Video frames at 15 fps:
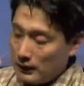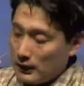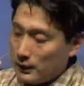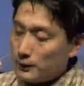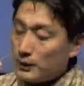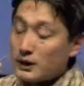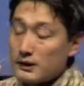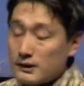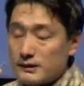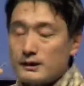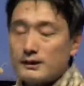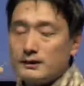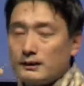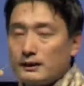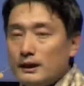we consider
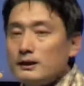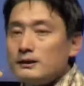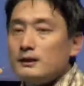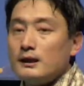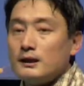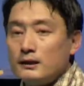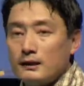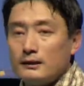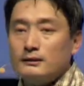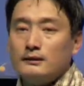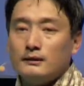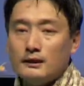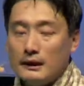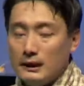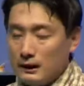it the think tank,
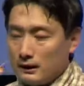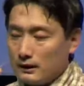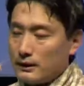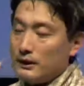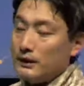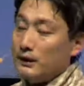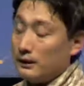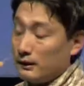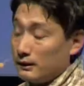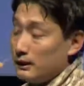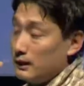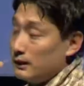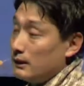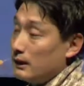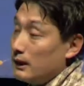and they are
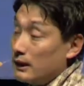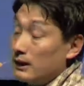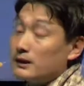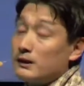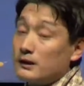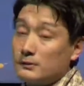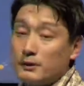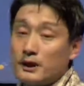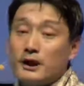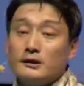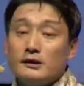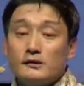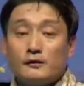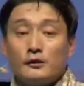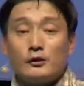really the architects behind
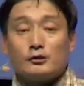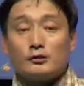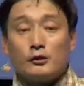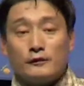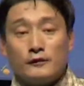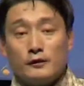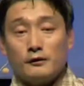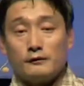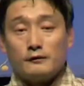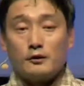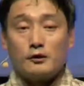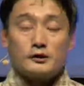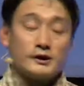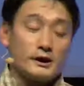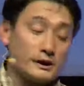this philosophy of
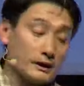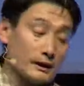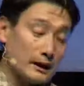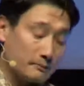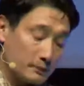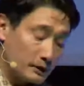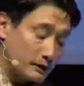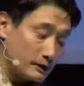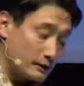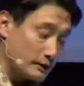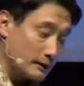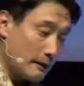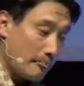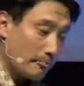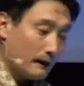gross national happiness.
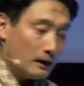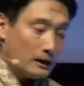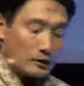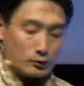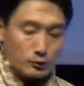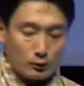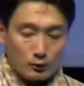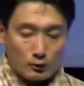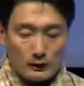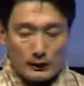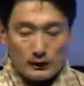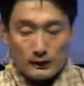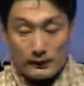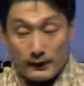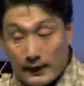So
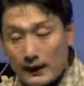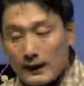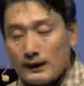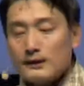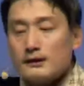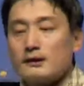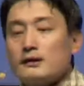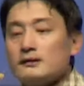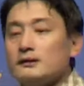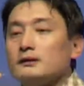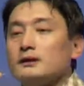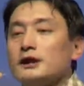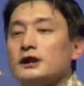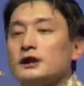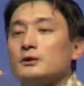they, in
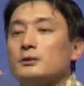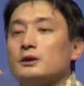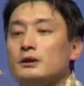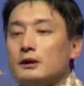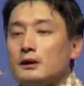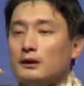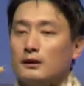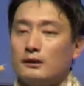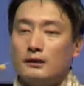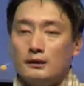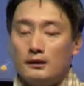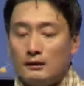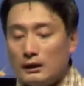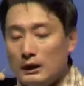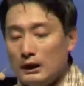consultation with the